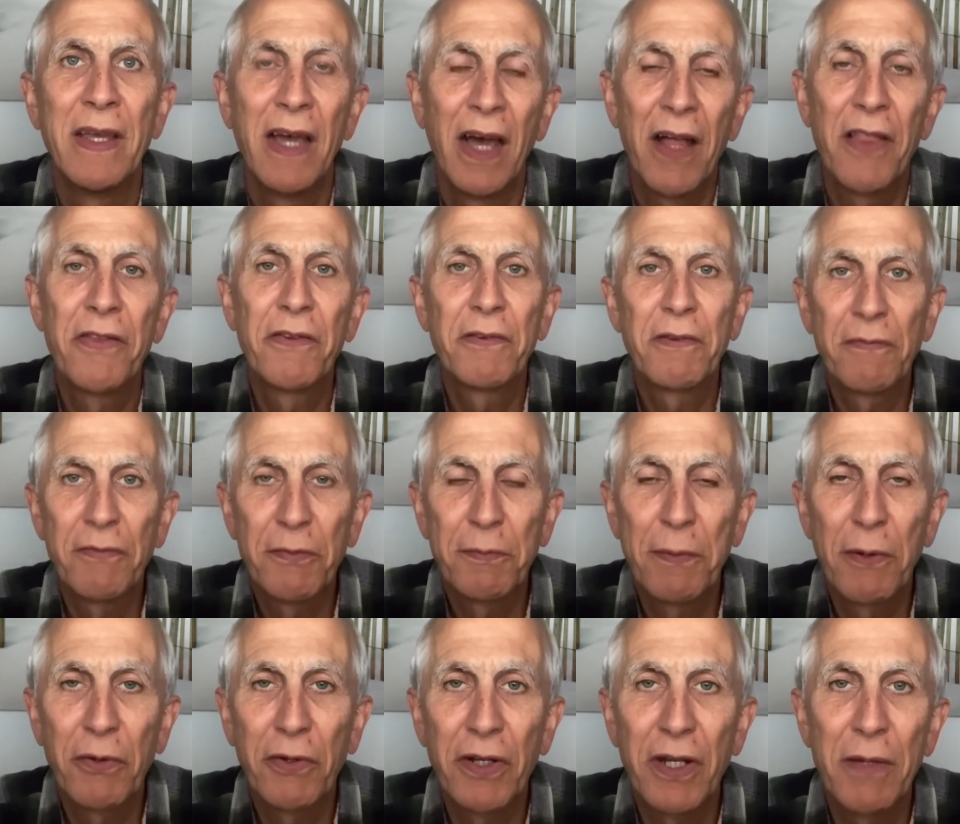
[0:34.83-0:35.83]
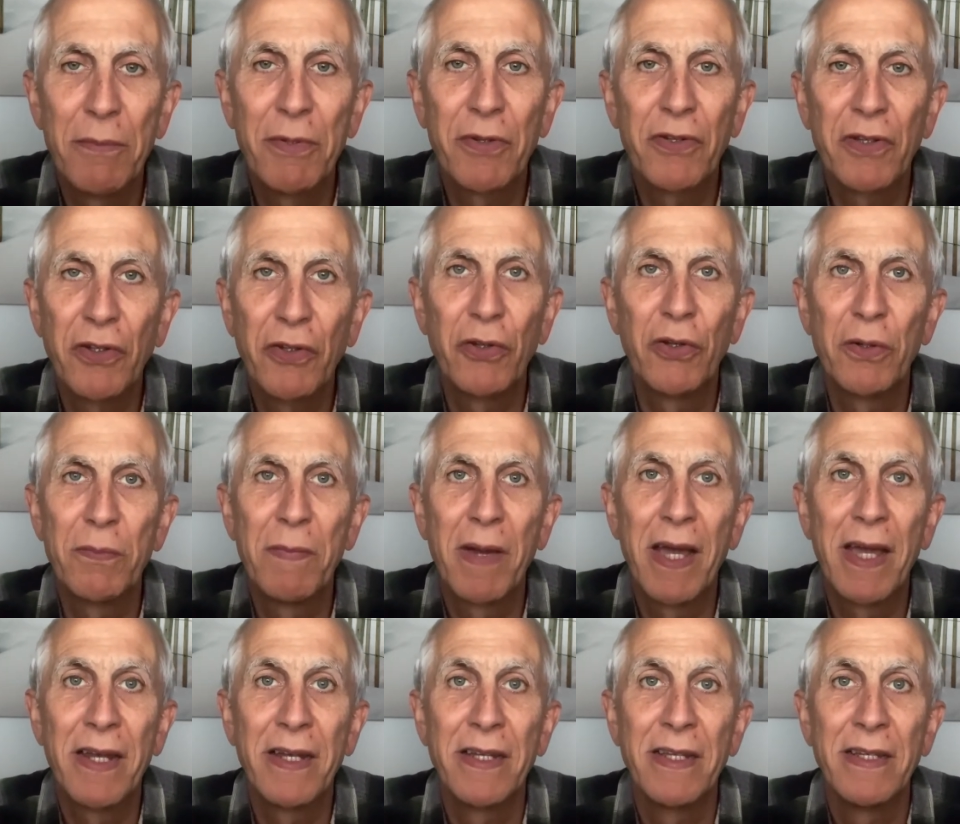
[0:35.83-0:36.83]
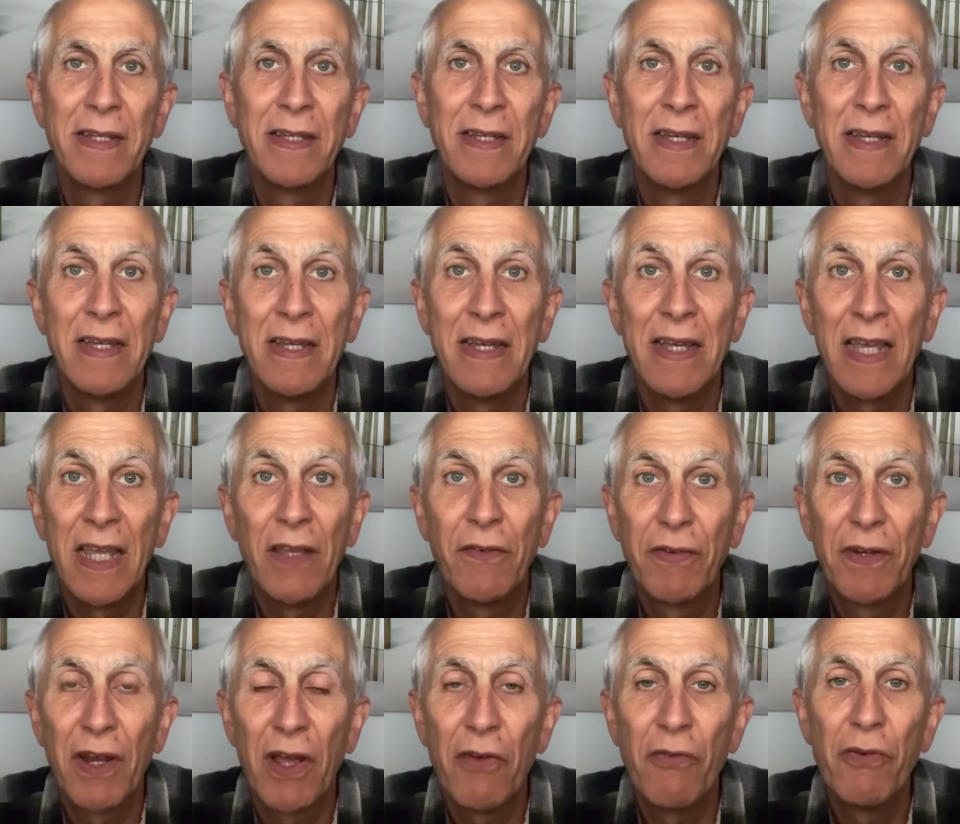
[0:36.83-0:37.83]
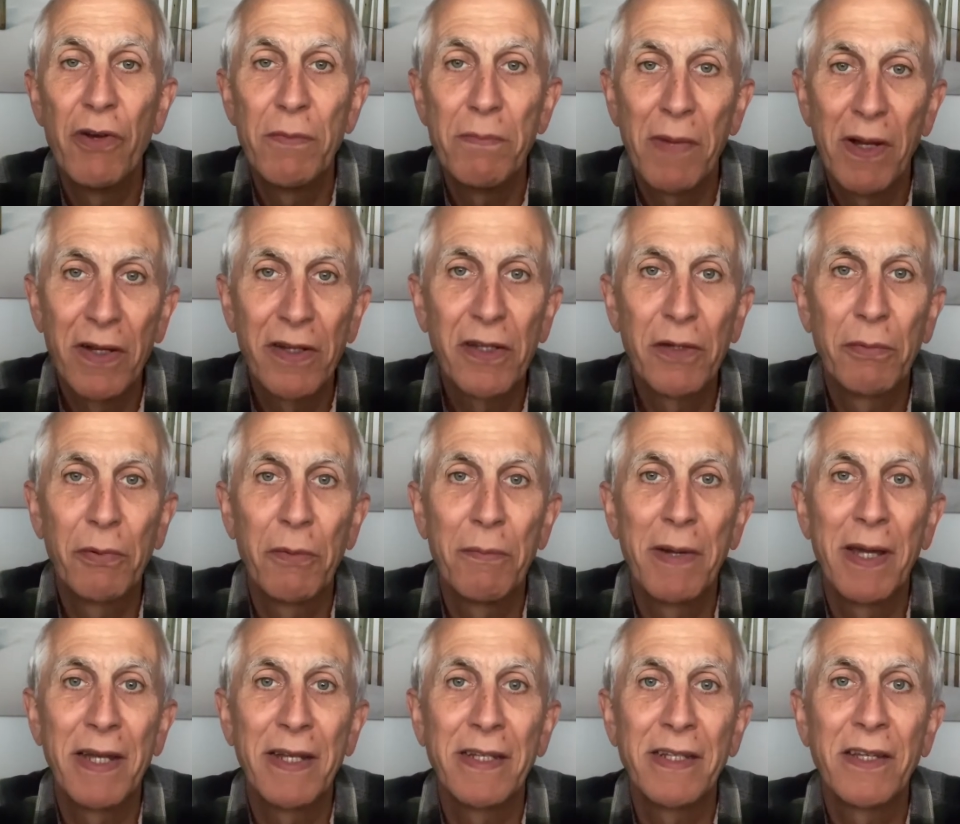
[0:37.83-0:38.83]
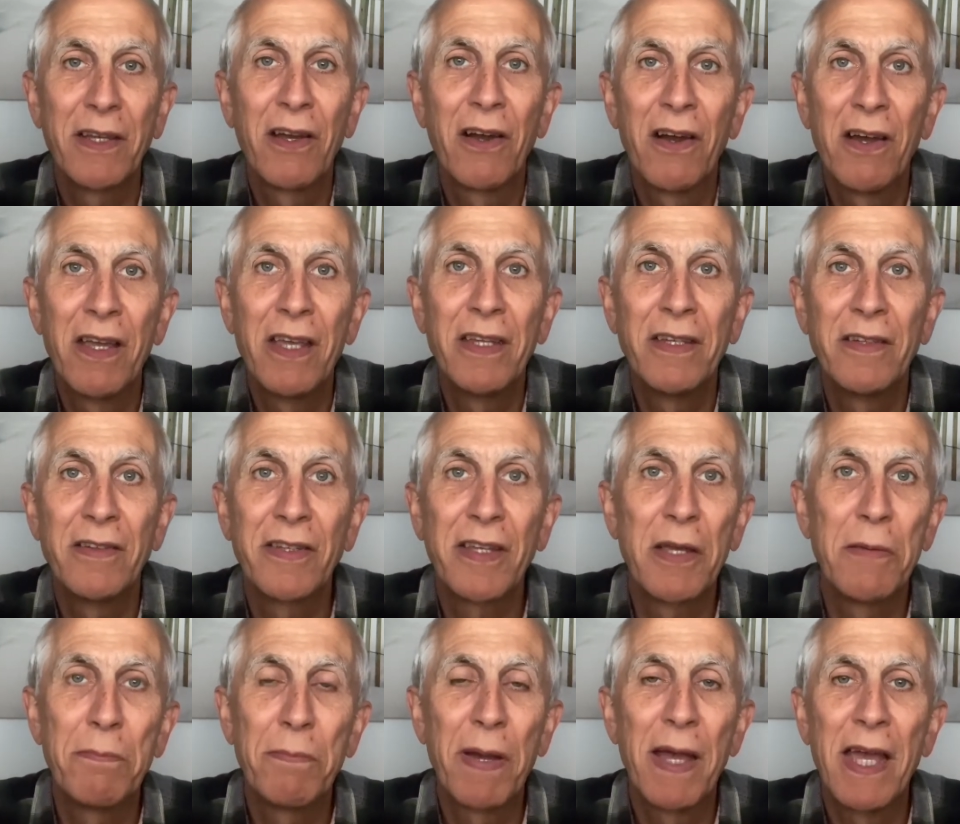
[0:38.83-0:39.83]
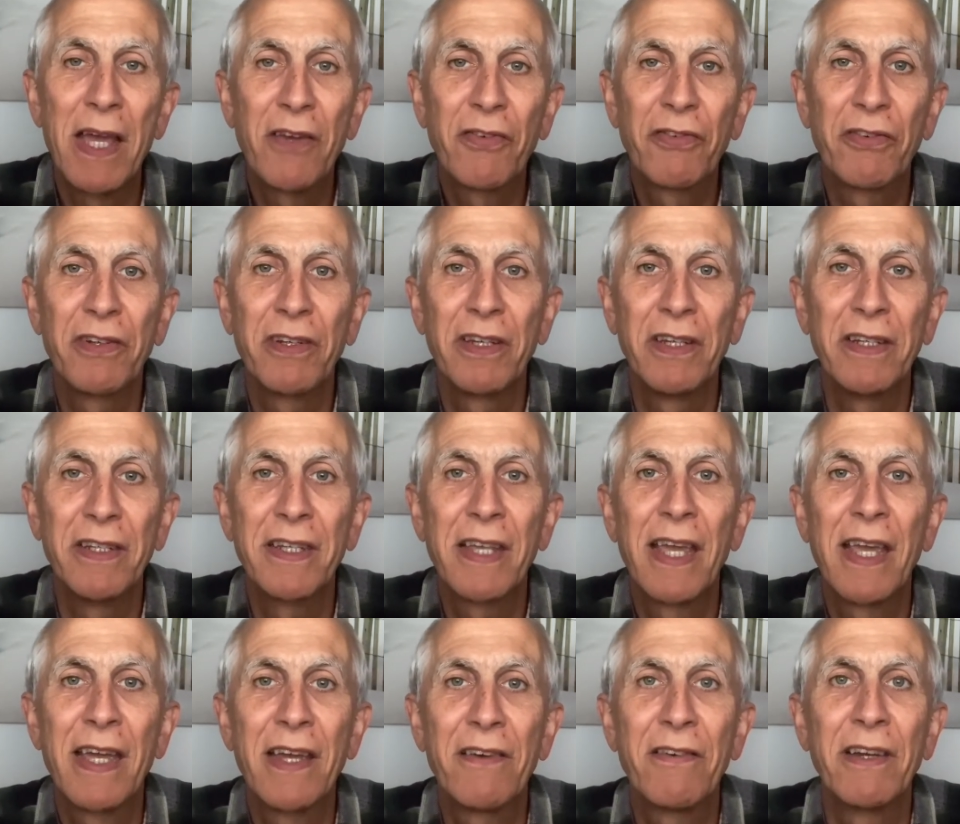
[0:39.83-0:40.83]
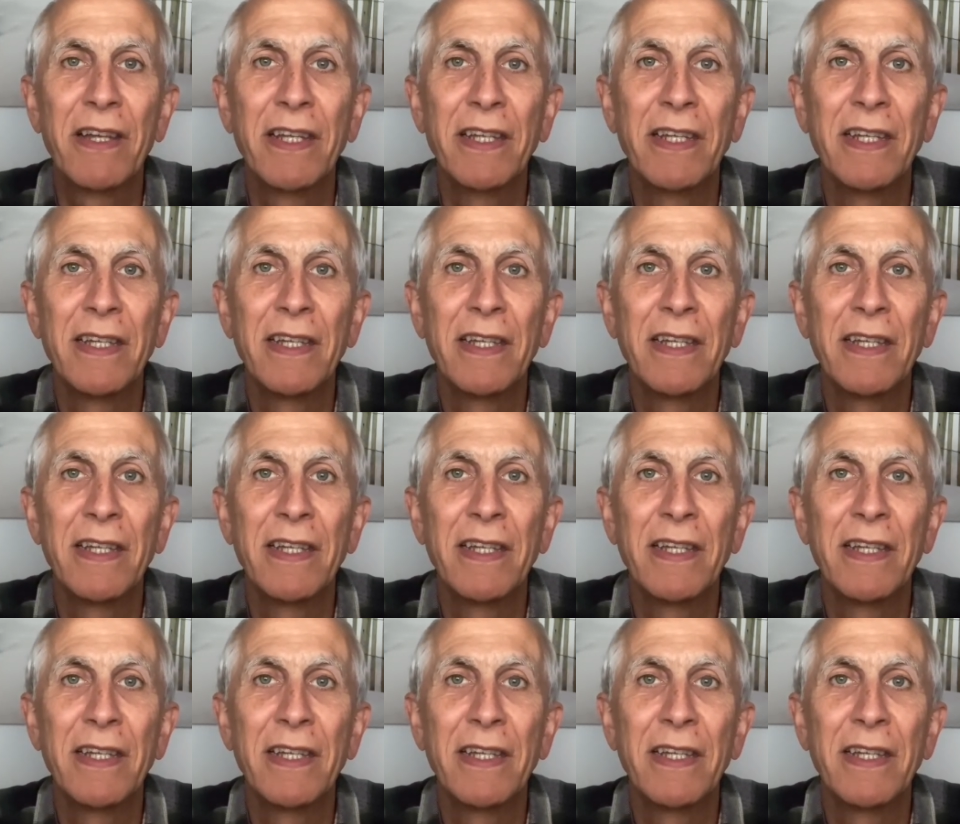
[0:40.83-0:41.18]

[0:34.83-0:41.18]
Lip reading: Others have spoken him as a good man, even a remarkable man, kind, compassionate and caring.